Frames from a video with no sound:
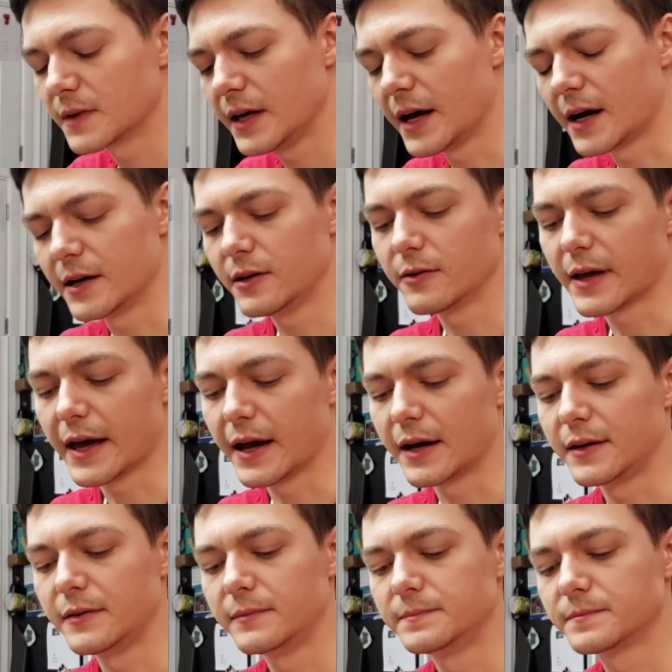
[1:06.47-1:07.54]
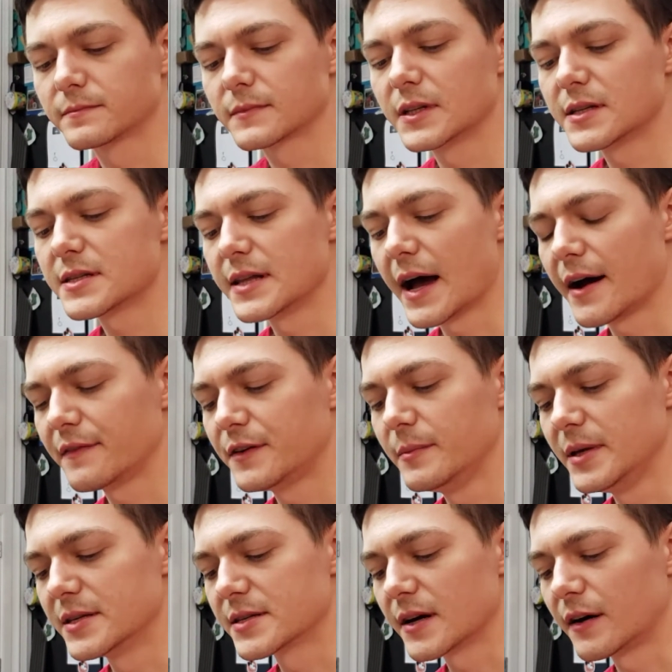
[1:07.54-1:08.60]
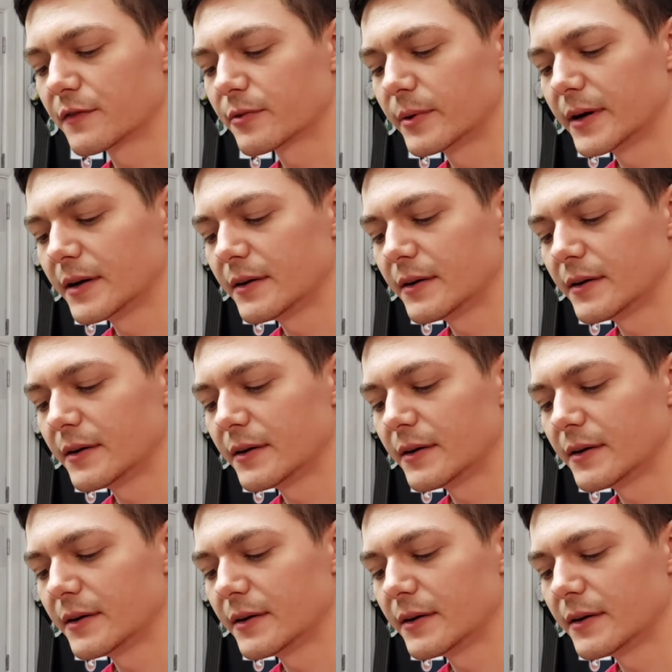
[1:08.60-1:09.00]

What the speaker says: Yeah, you can. It doesn't have to be software